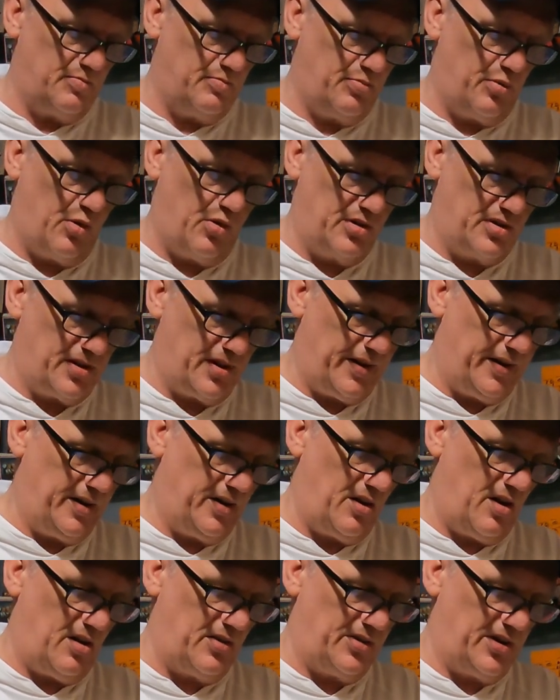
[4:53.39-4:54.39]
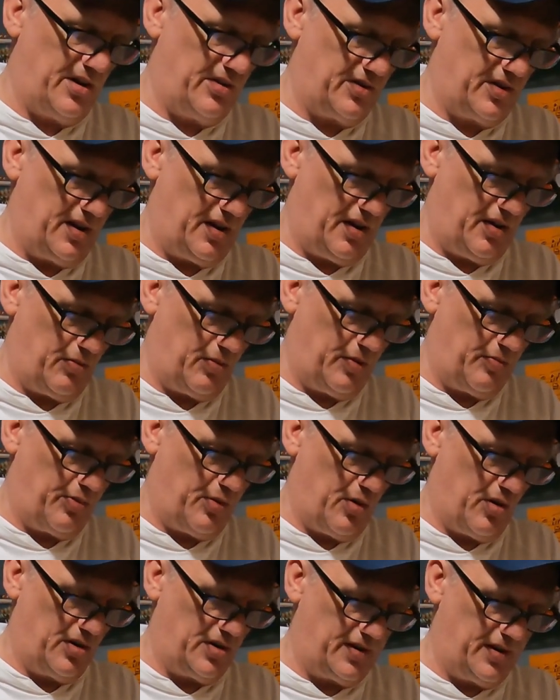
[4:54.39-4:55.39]
Porcelain dolls. Here's another one.
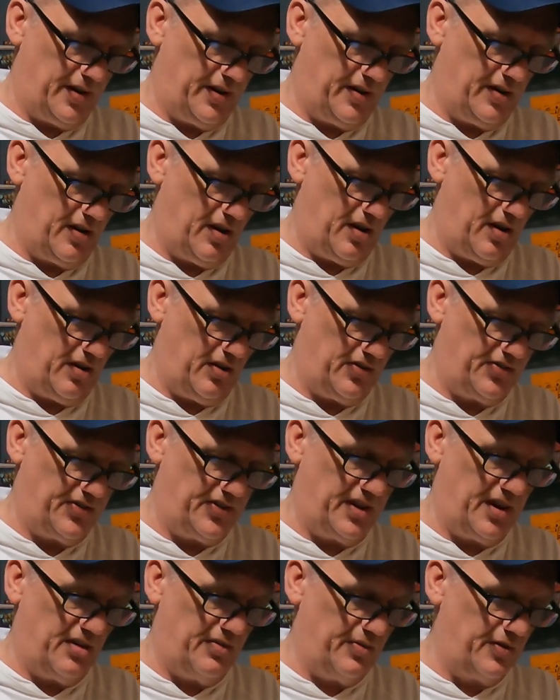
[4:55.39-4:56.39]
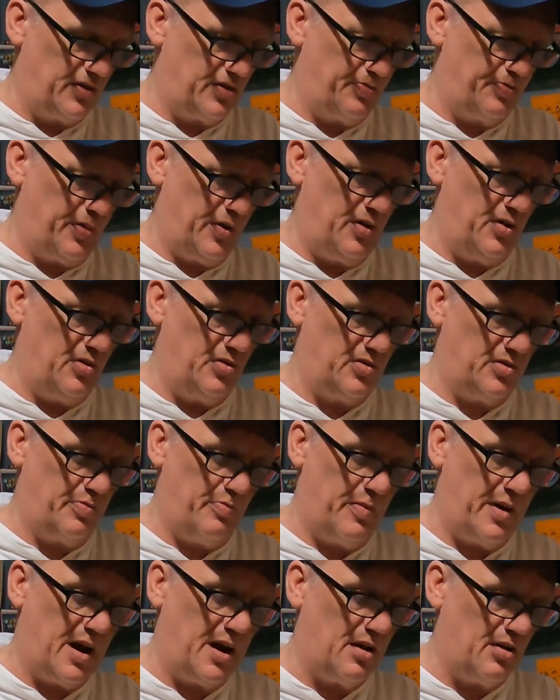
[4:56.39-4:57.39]
Porcelain dolls. Silver spoons.
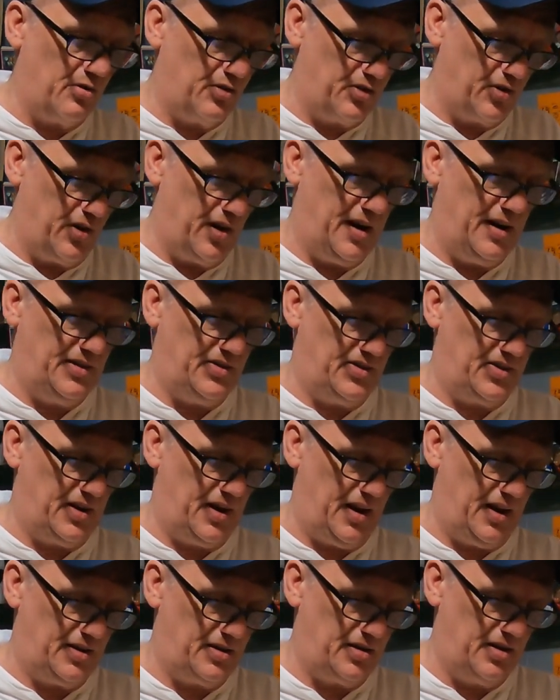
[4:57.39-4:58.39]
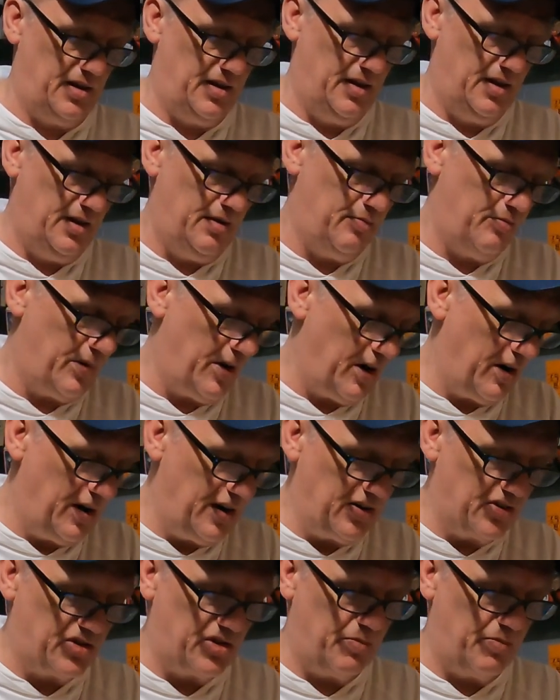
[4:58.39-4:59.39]
Model train sets.
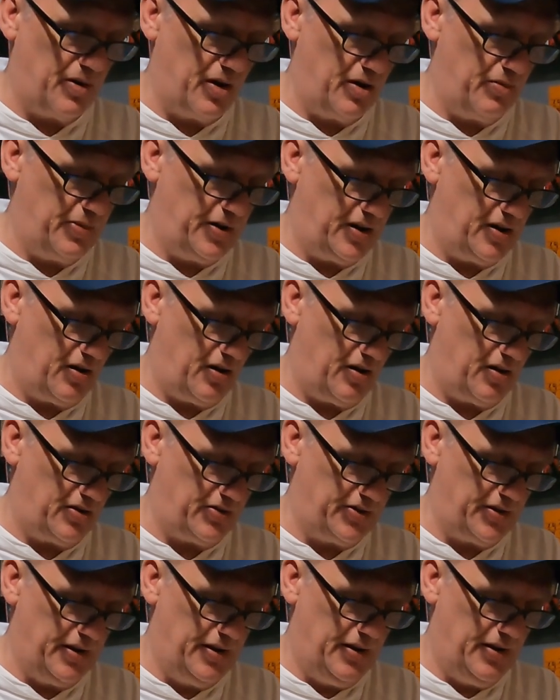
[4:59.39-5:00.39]
Here's the Barbie dolls.